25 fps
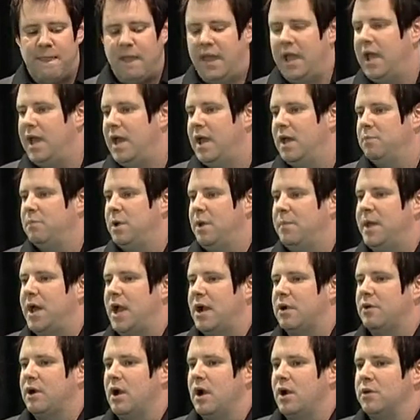And my
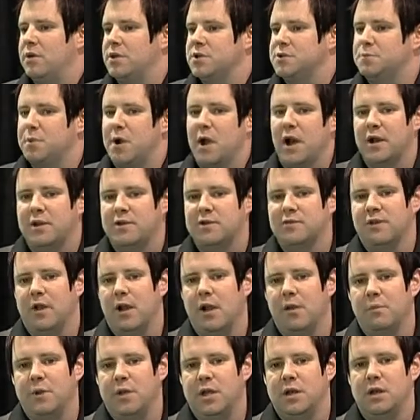background is product
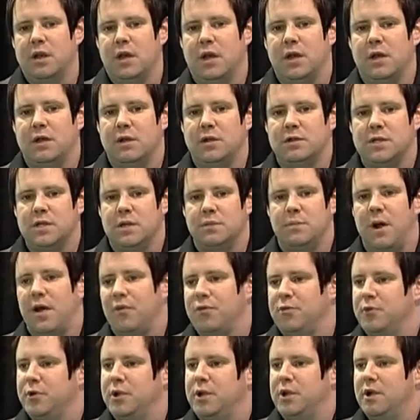development. I did about
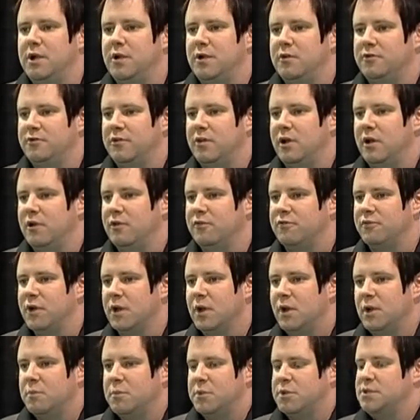3 years of
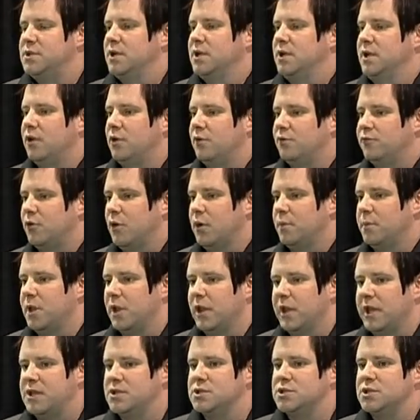material
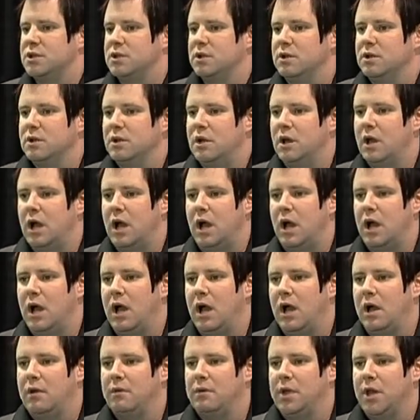formulation
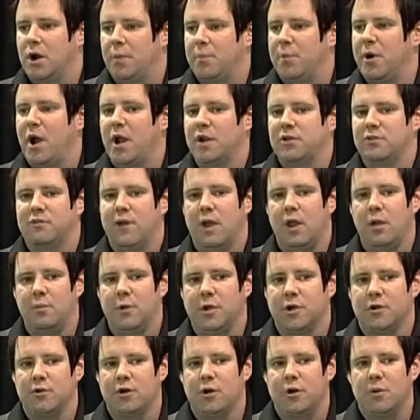in our product
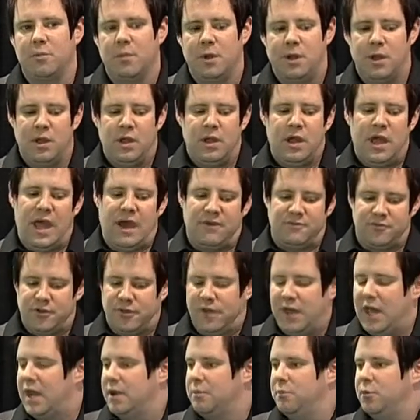development group. After
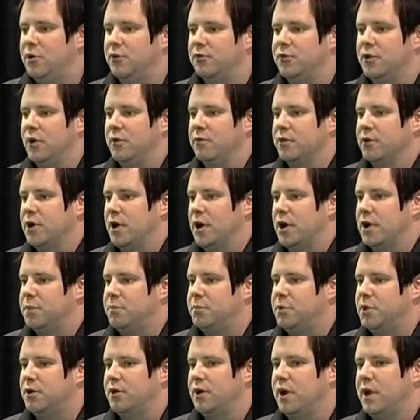that, I moved over to our
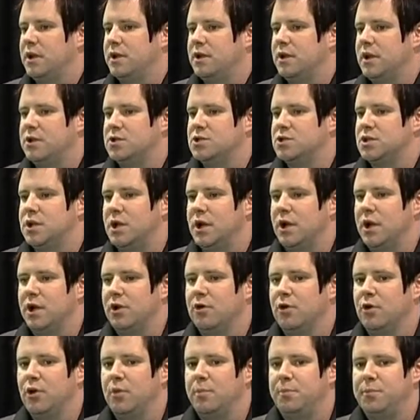computer-aided engineering
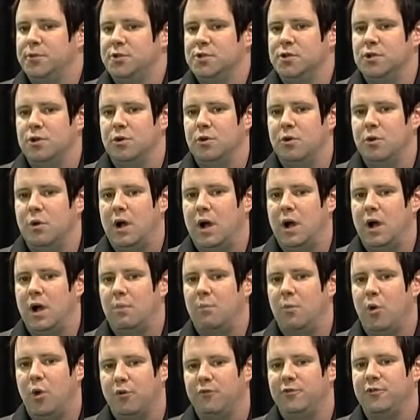group to do
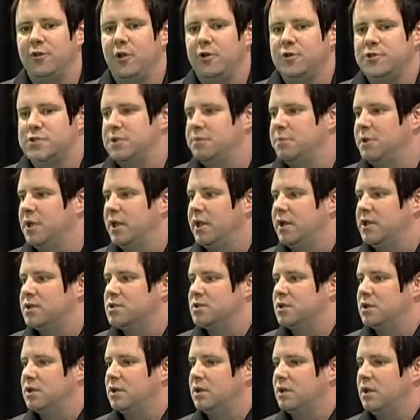mold flow
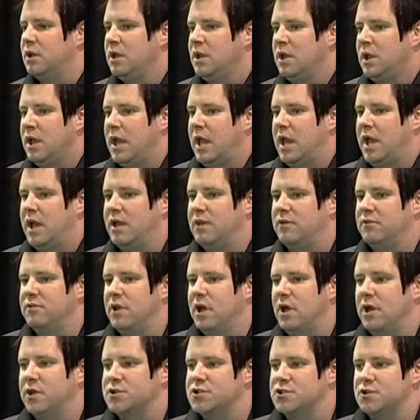simulation and
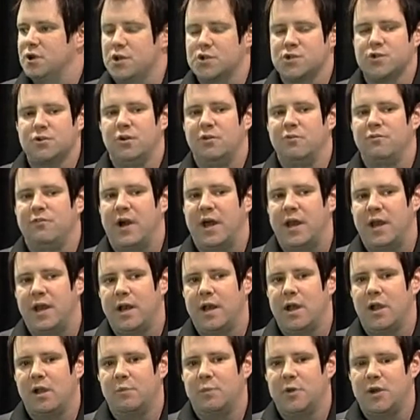structural finite
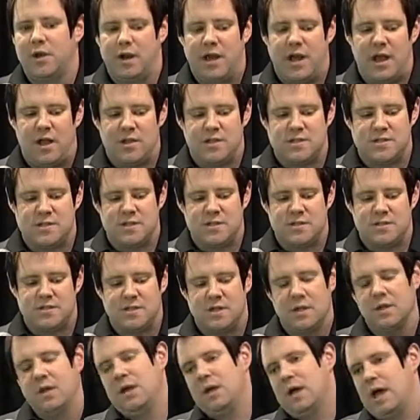element analysis.
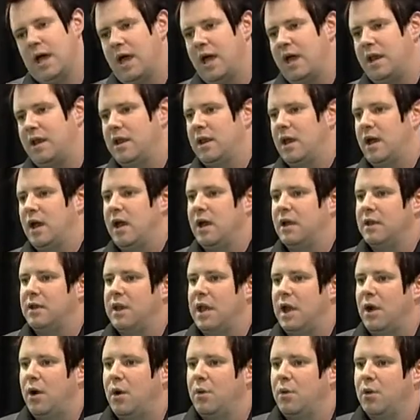And
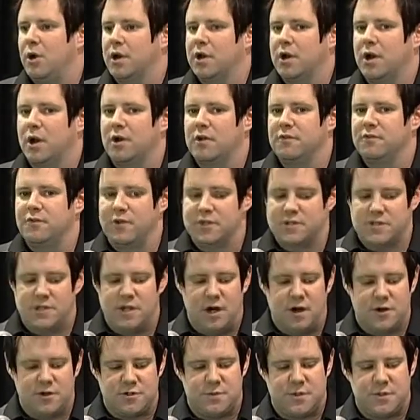now I work in our Defense and
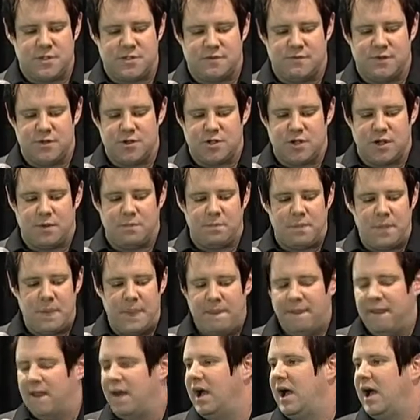Aerospace Division.
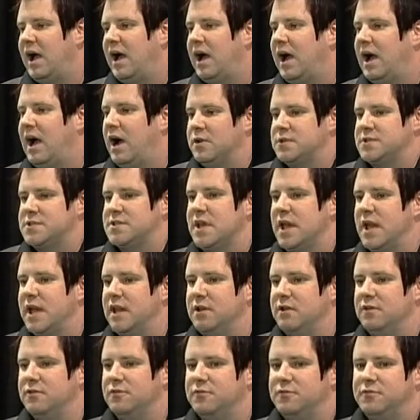Outside
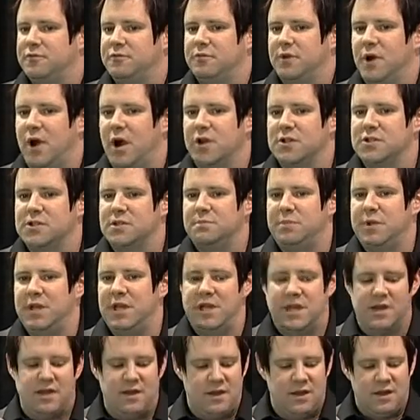of
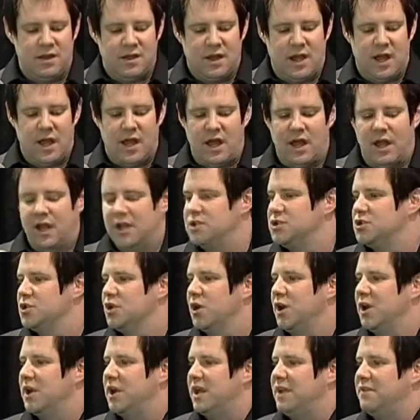RTP, I enjoy
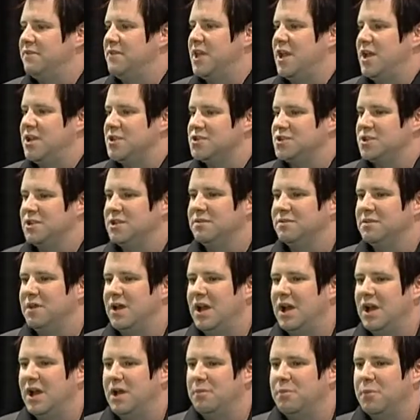aviation.
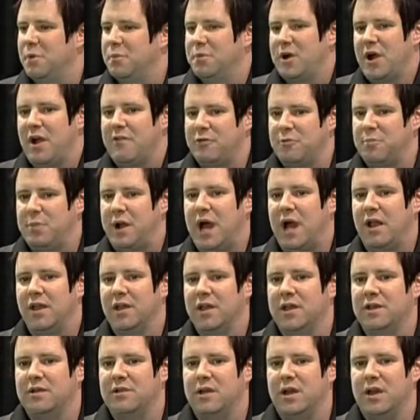I'm a private
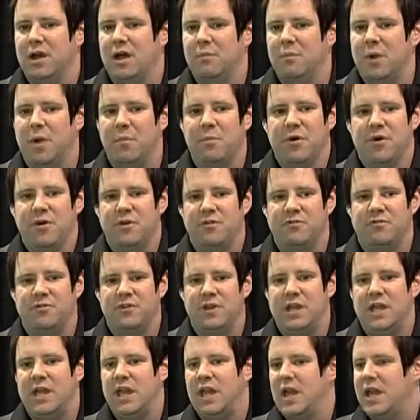pilot, member of
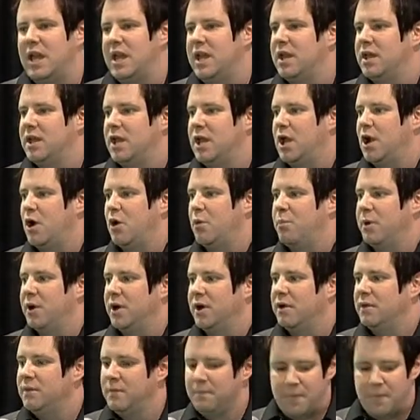EAA and AOPA.